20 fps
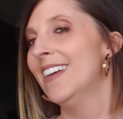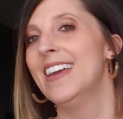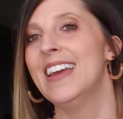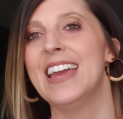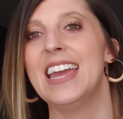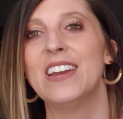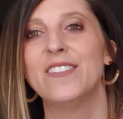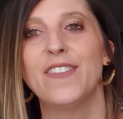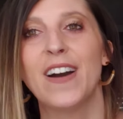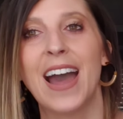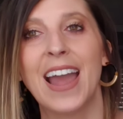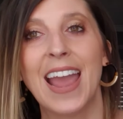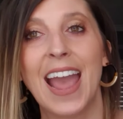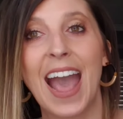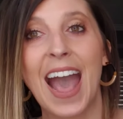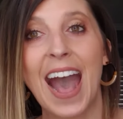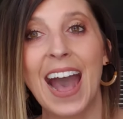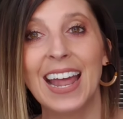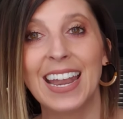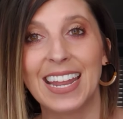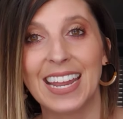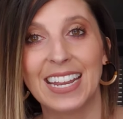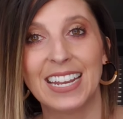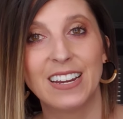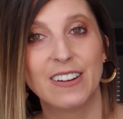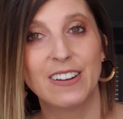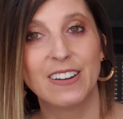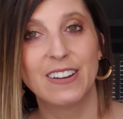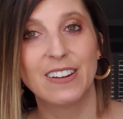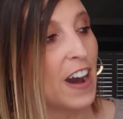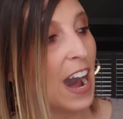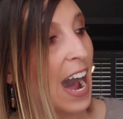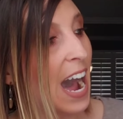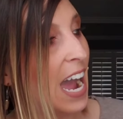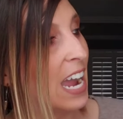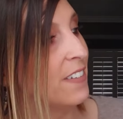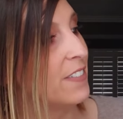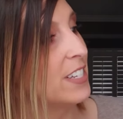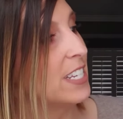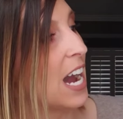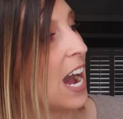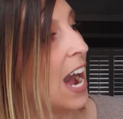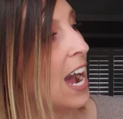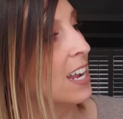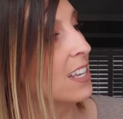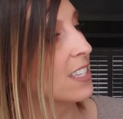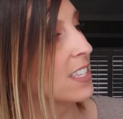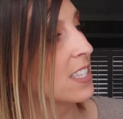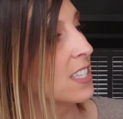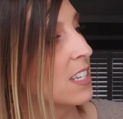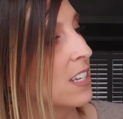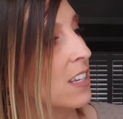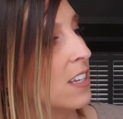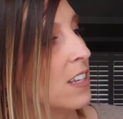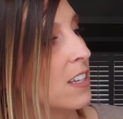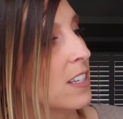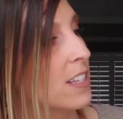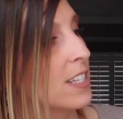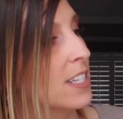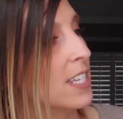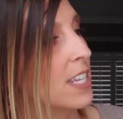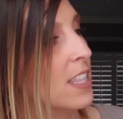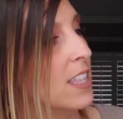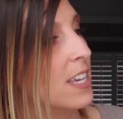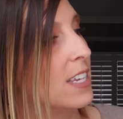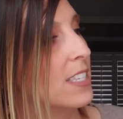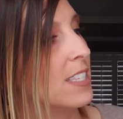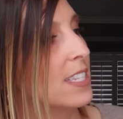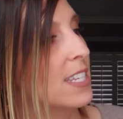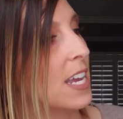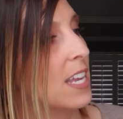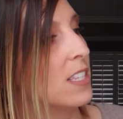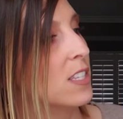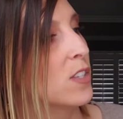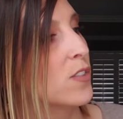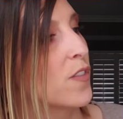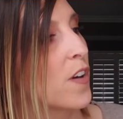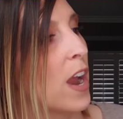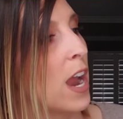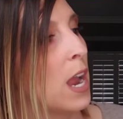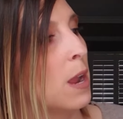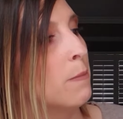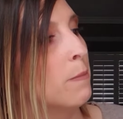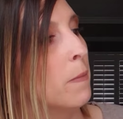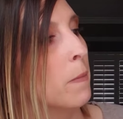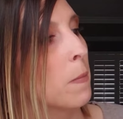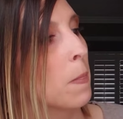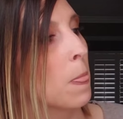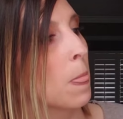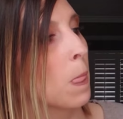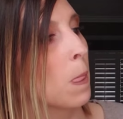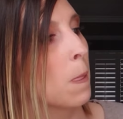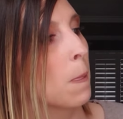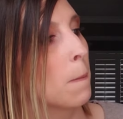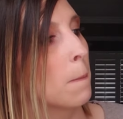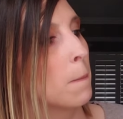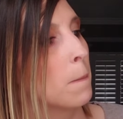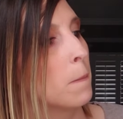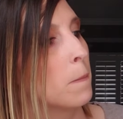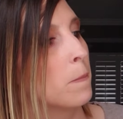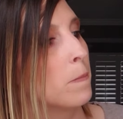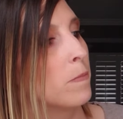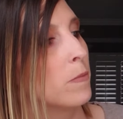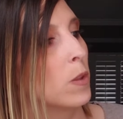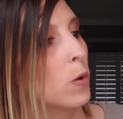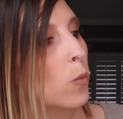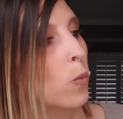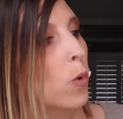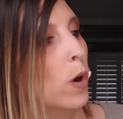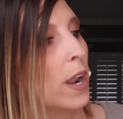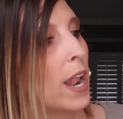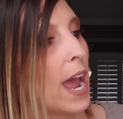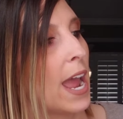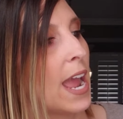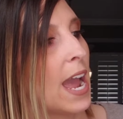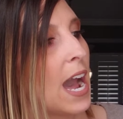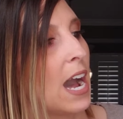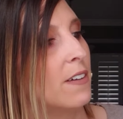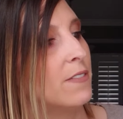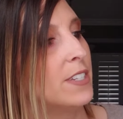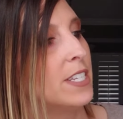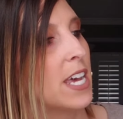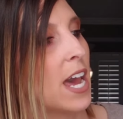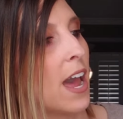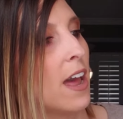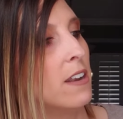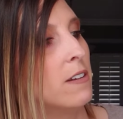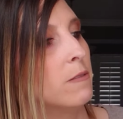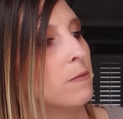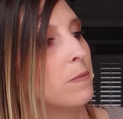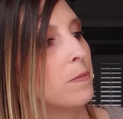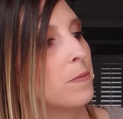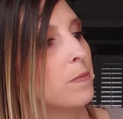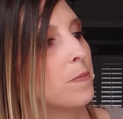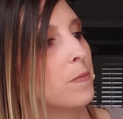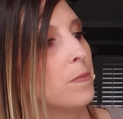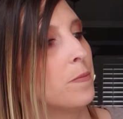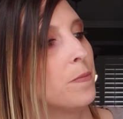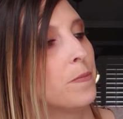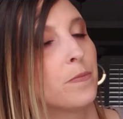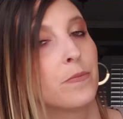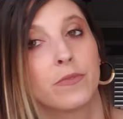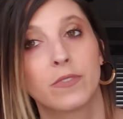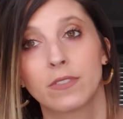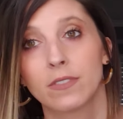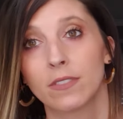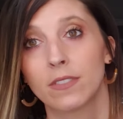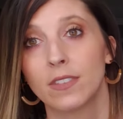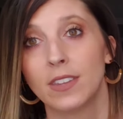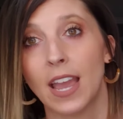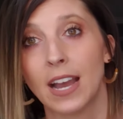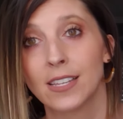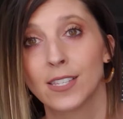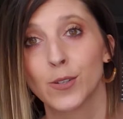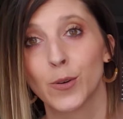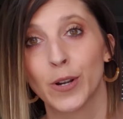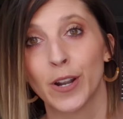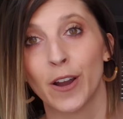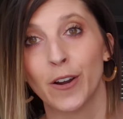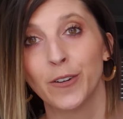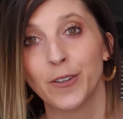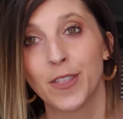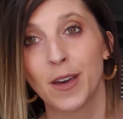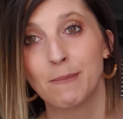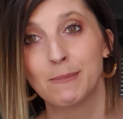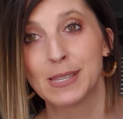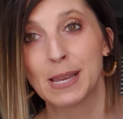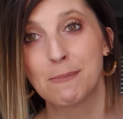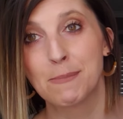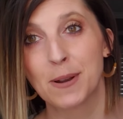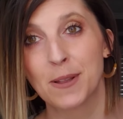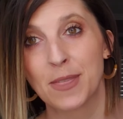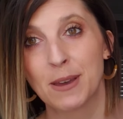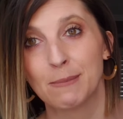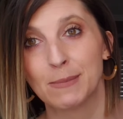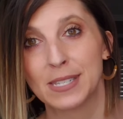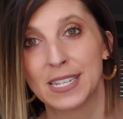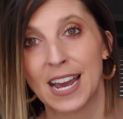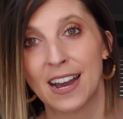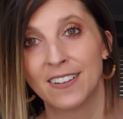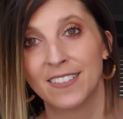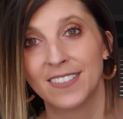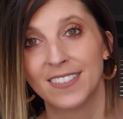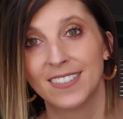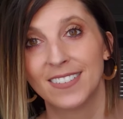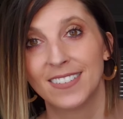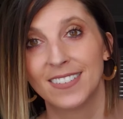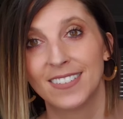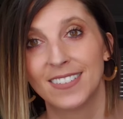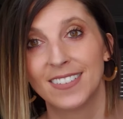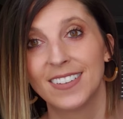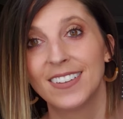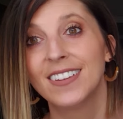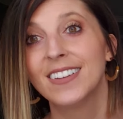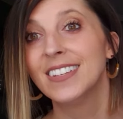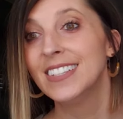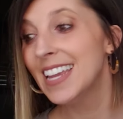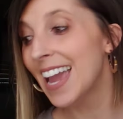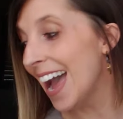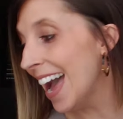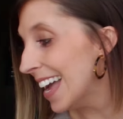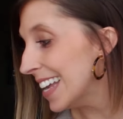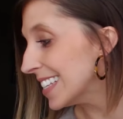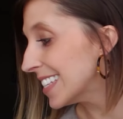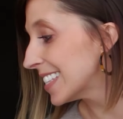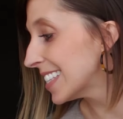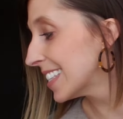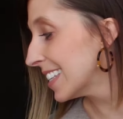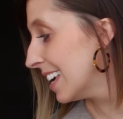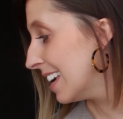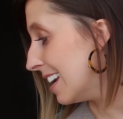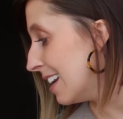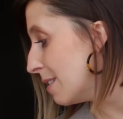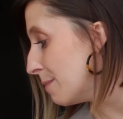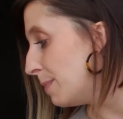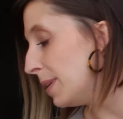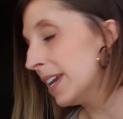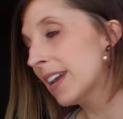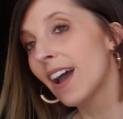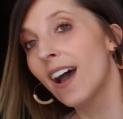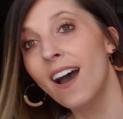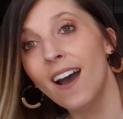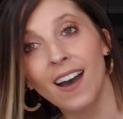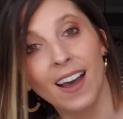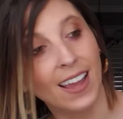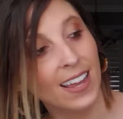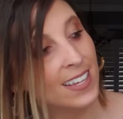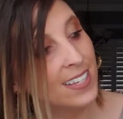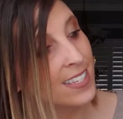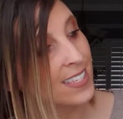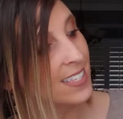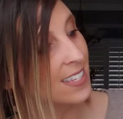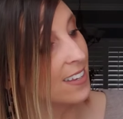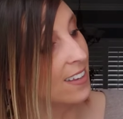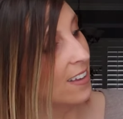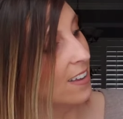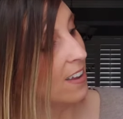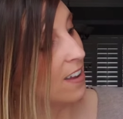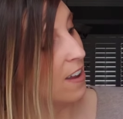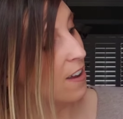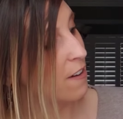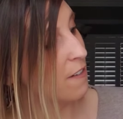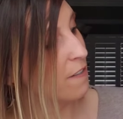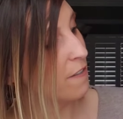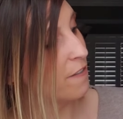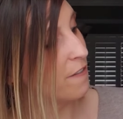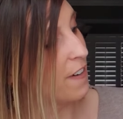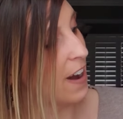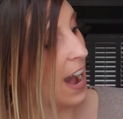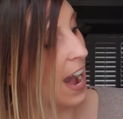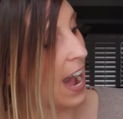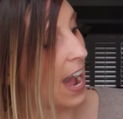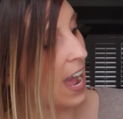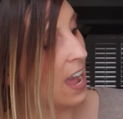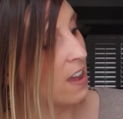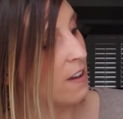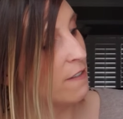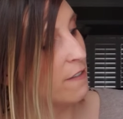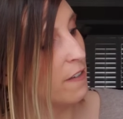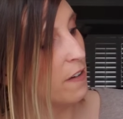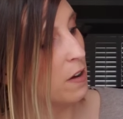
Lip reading: If I added 5 dots to this 10's frame, would I have 10? Yes or no? Thumbs up or thumbs down? Yes, because 5